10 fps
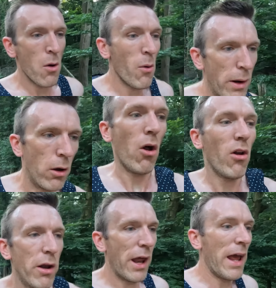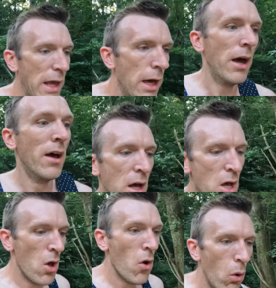we went on holiday
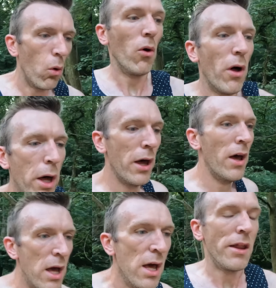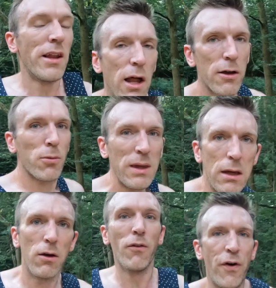or the last
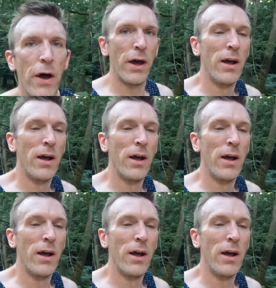week of